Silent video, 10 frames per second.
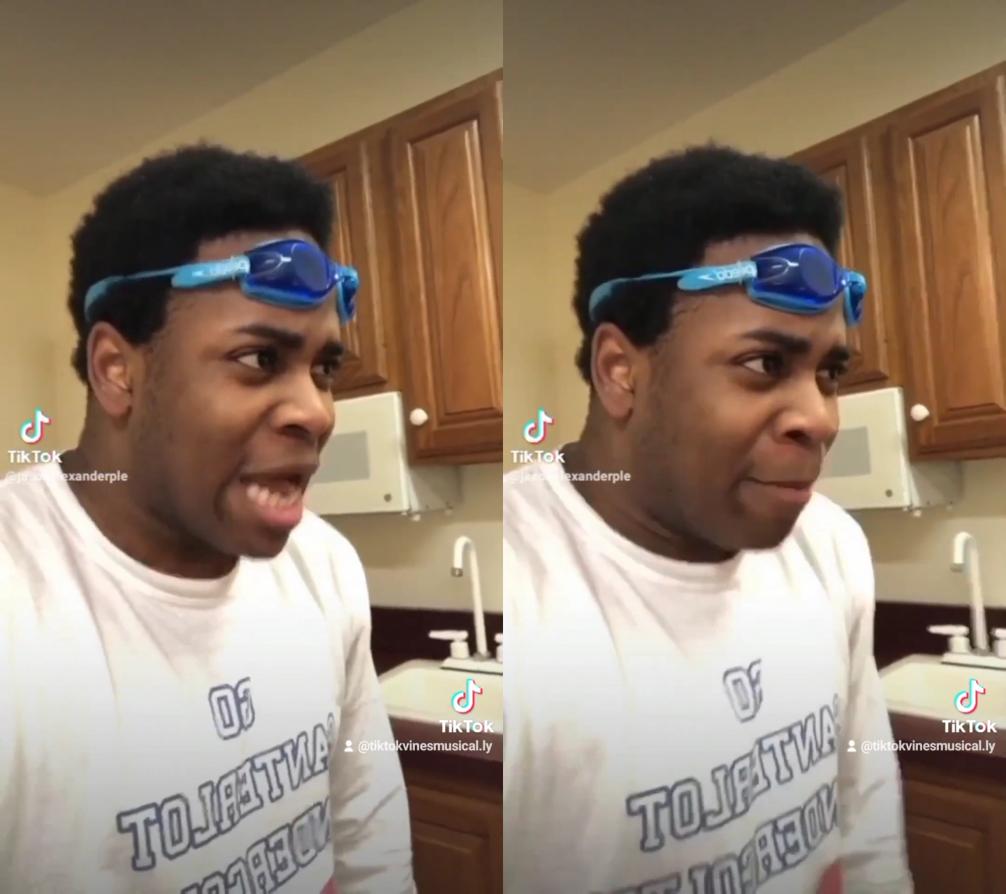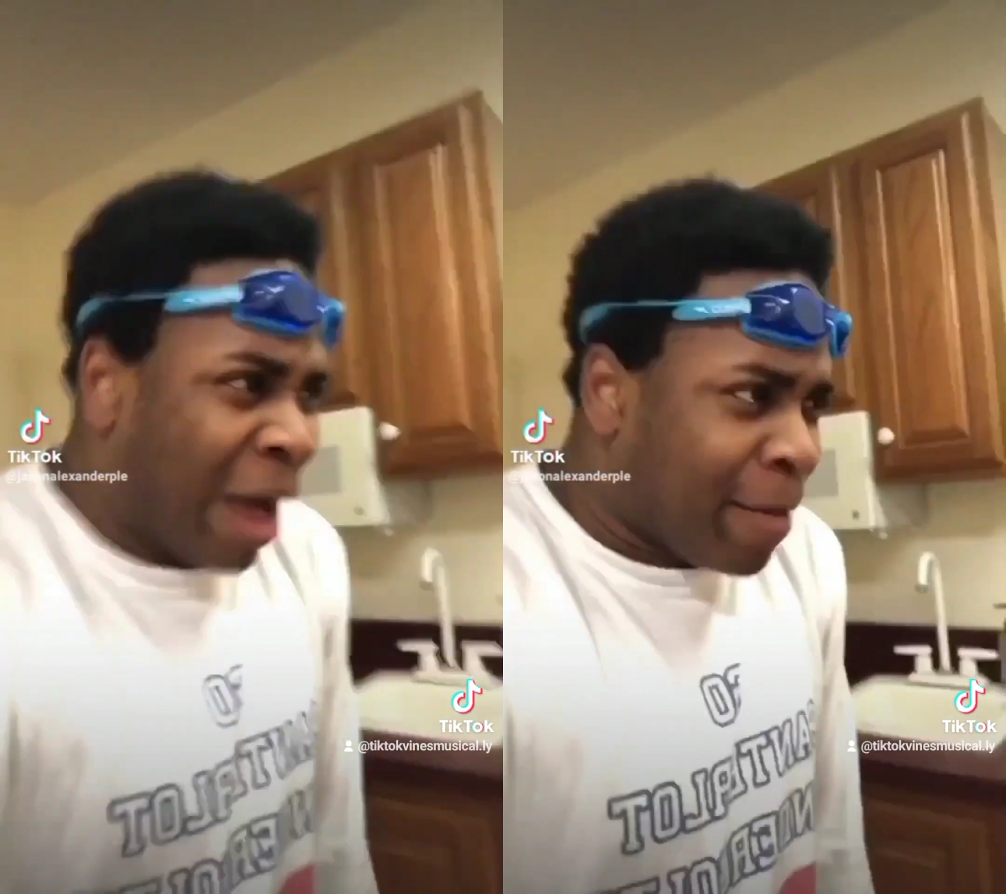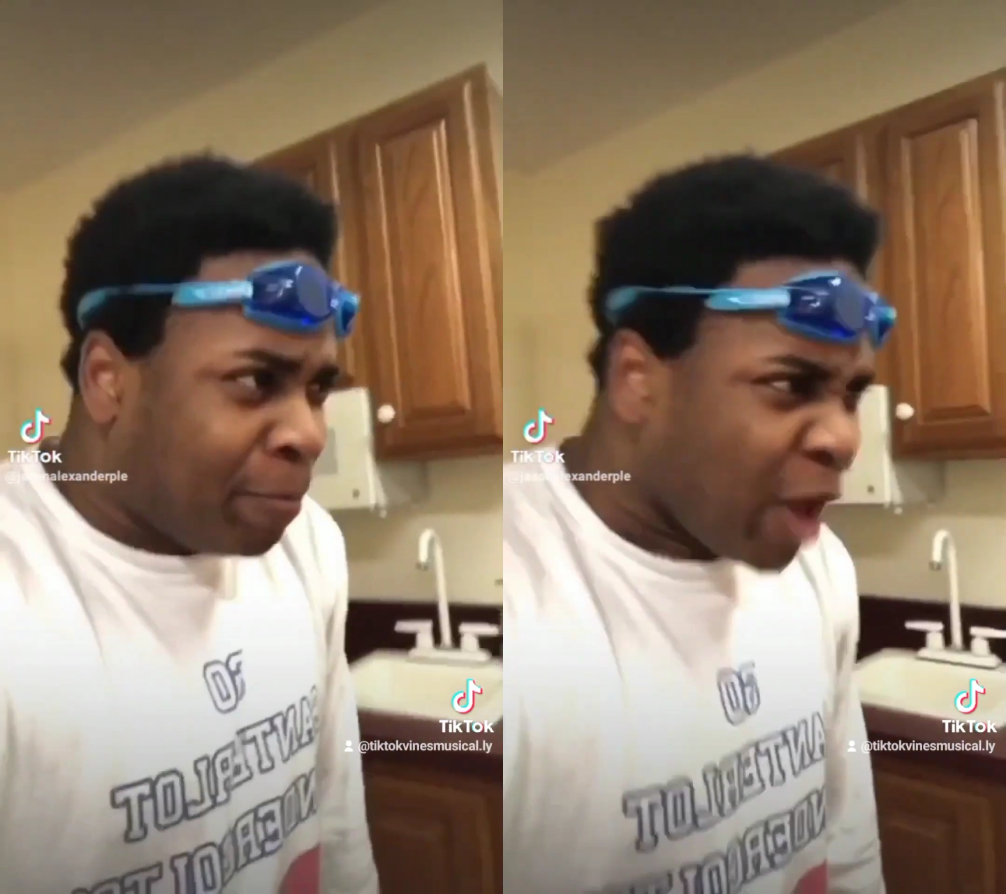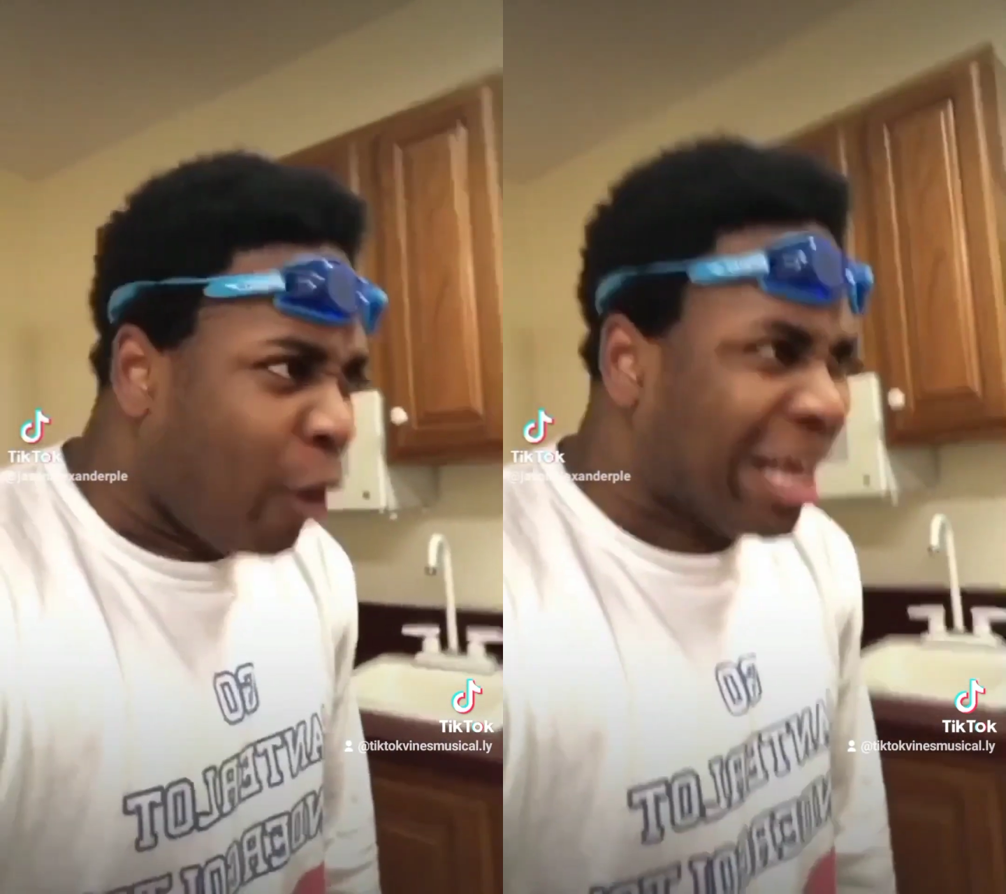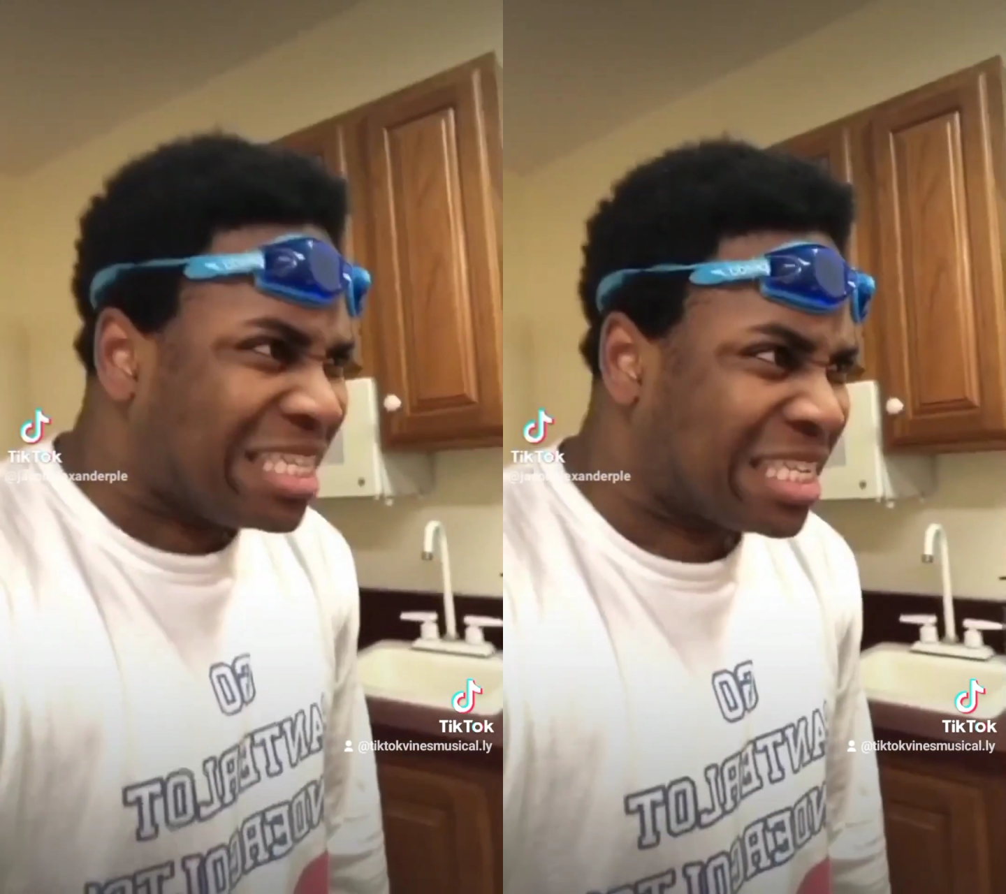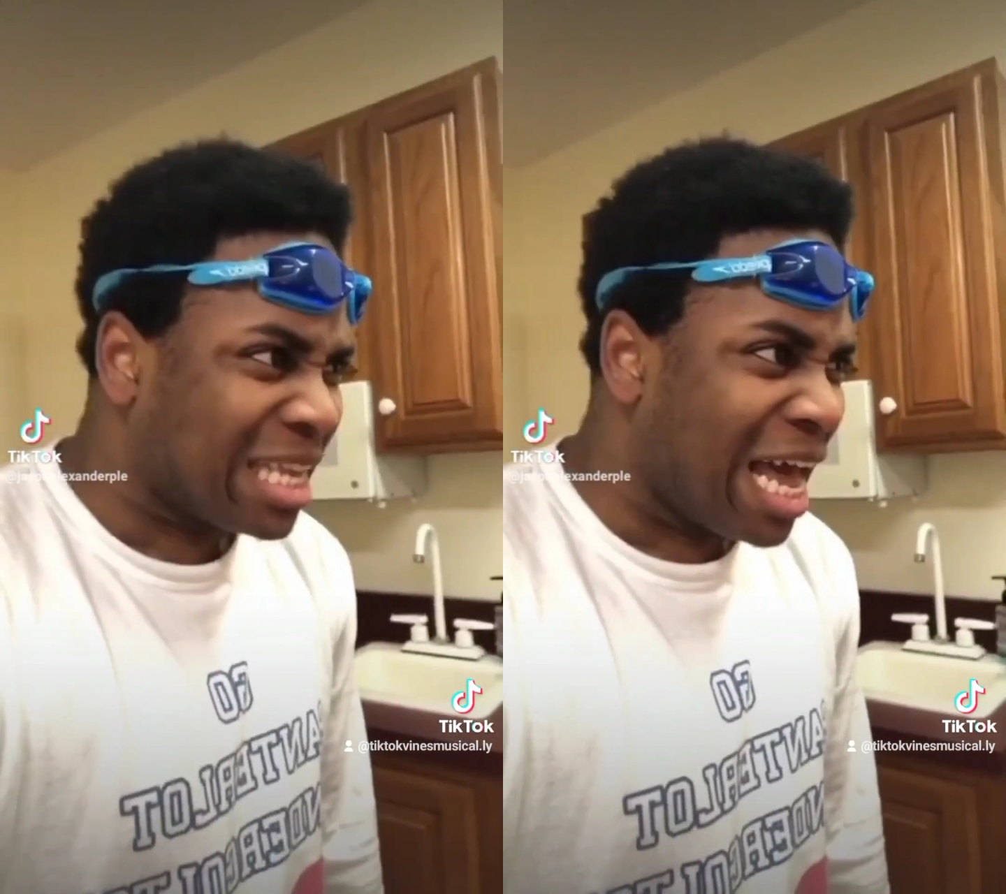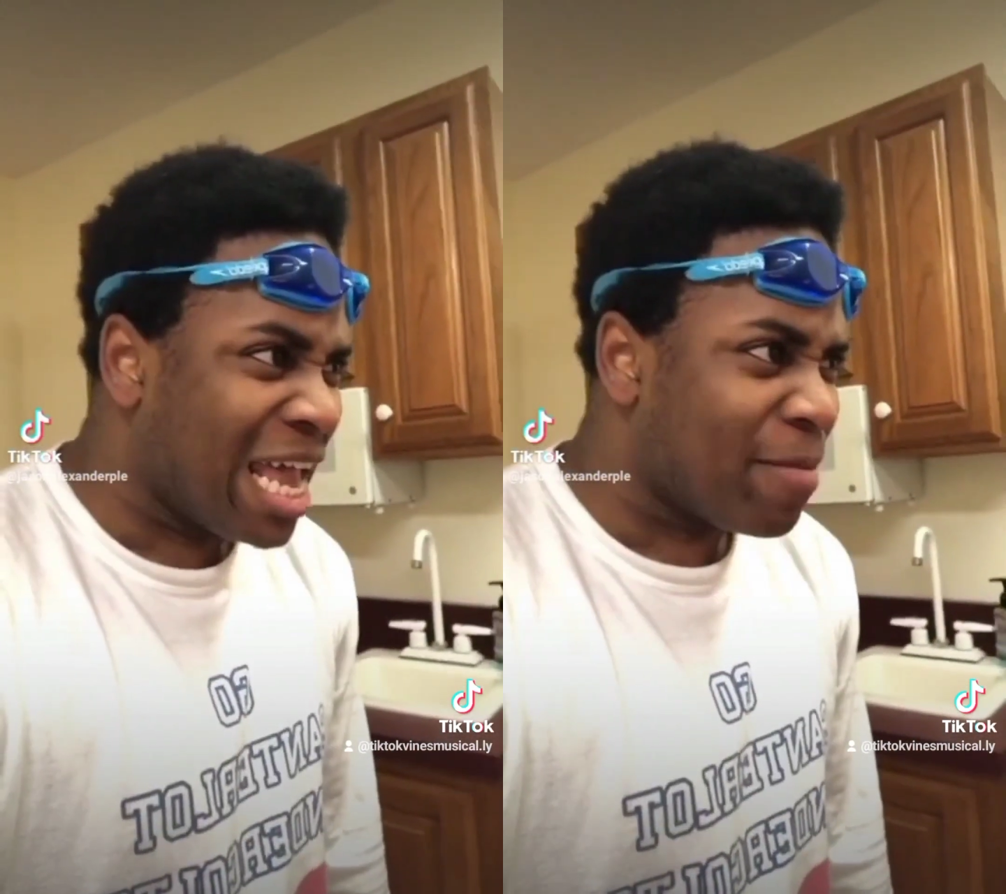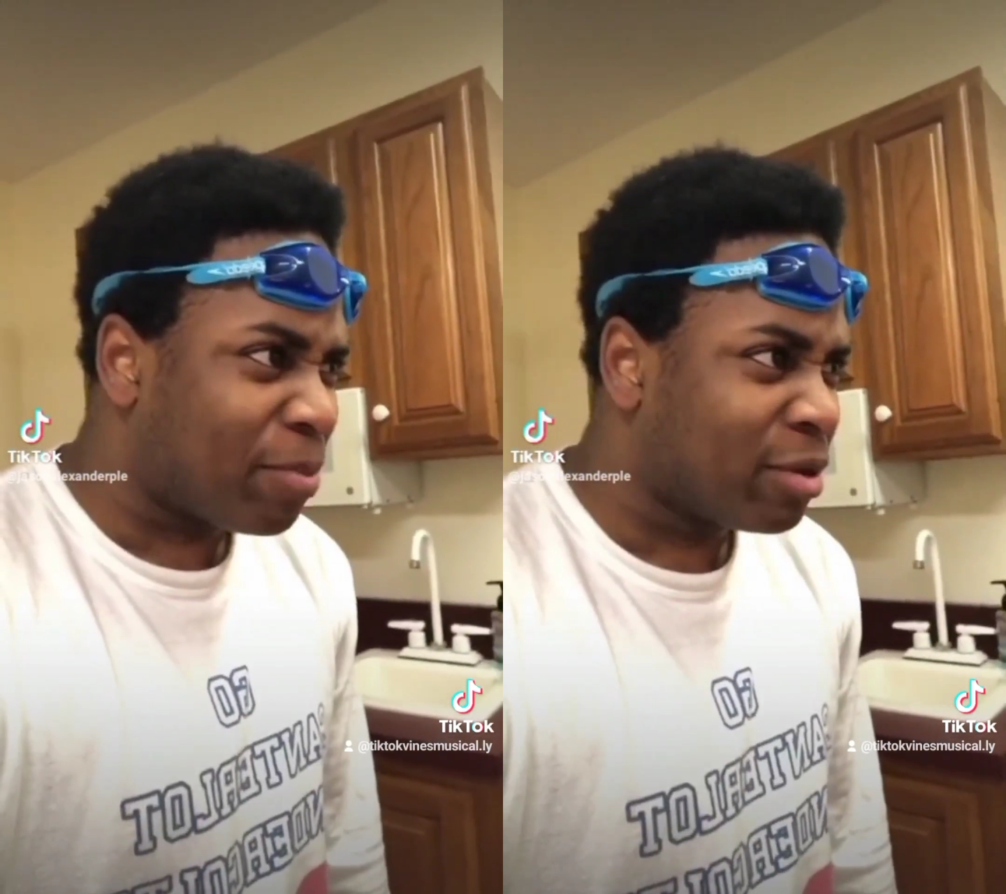my beauty sleep?